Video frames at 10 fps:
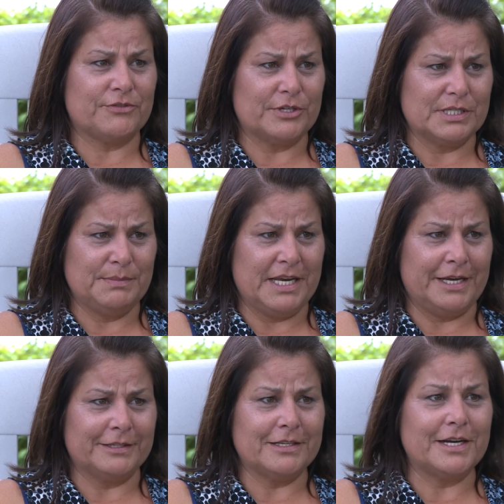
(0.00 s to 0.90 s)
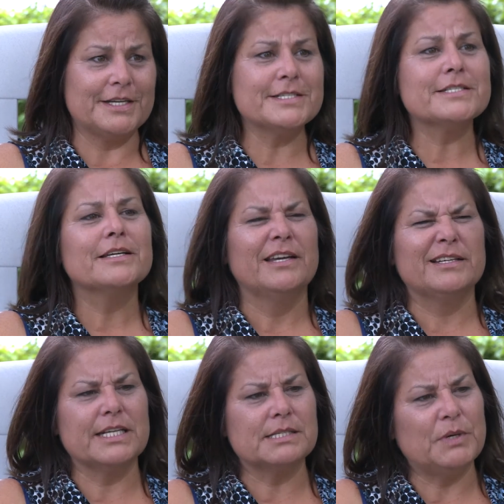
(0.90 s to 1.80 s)
for it to be analyzed.
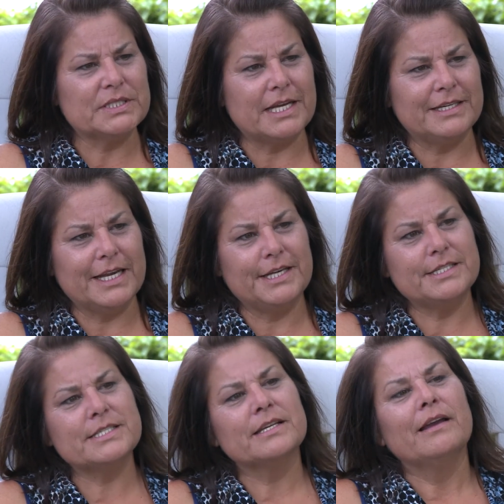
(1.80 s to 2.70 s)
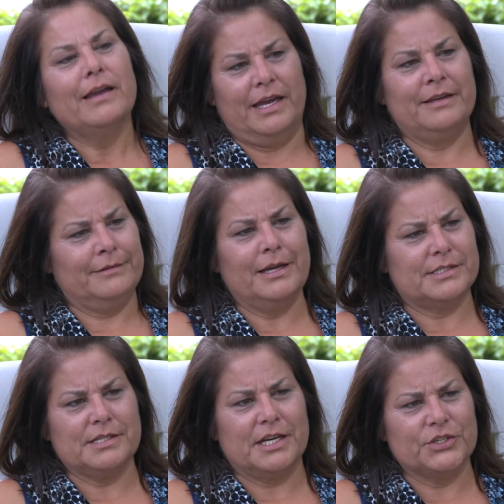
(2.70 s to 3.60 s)
It takes about 10 days. And
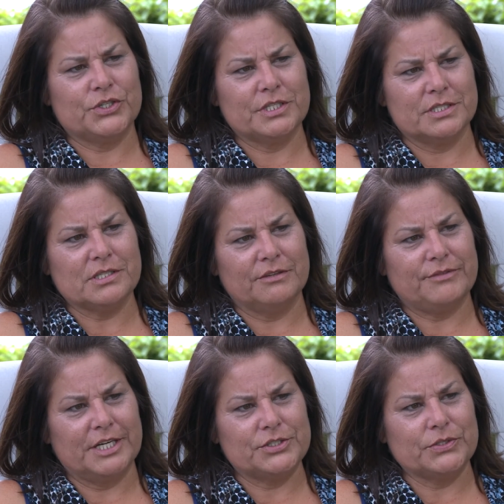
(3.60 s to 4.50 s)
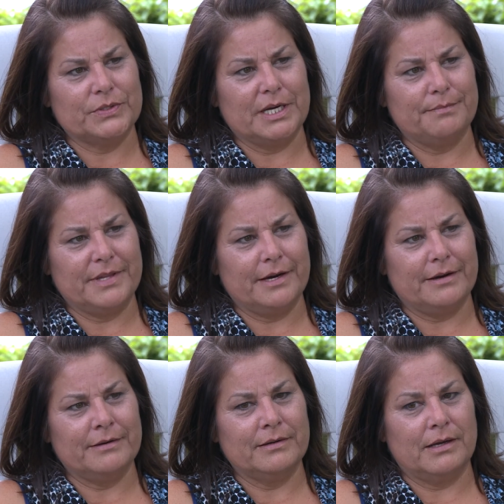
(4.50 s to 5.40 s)
yes, the hydrogen sulfide showed up
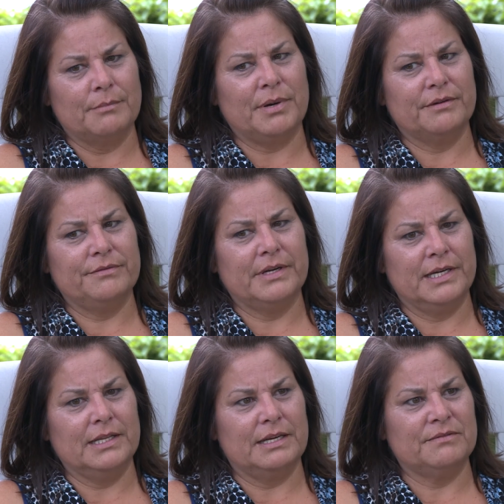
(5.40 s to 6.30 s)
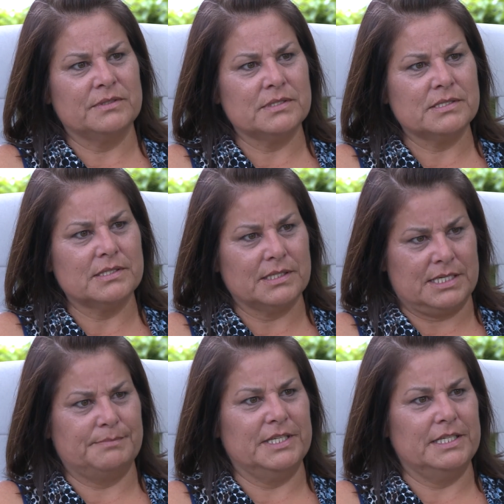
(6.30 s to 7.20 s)
there above any levels
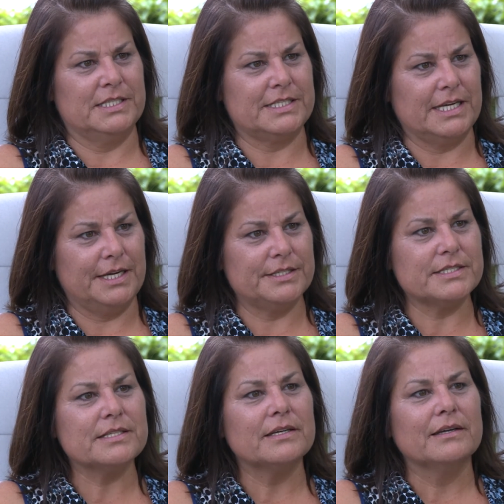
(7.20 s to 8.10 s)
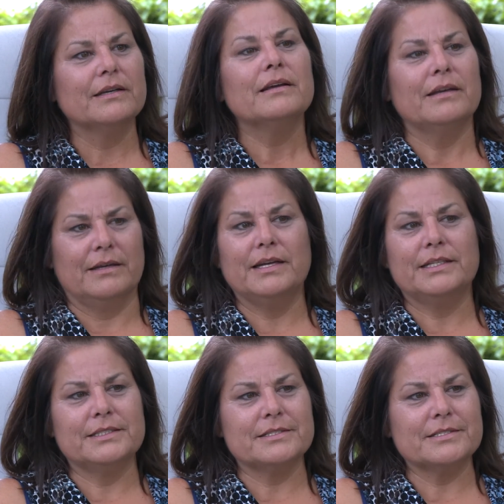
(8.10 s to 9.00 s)
accepted in the States.
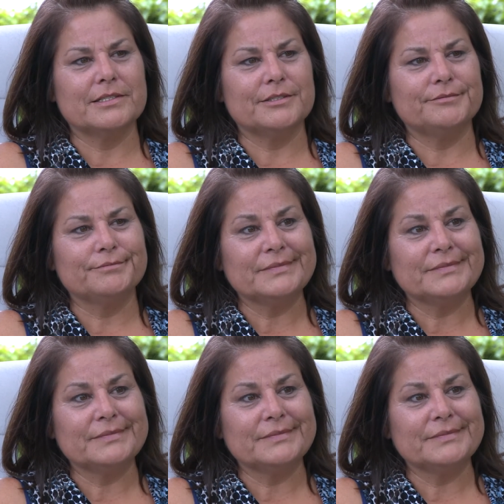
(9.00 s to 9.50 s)
And so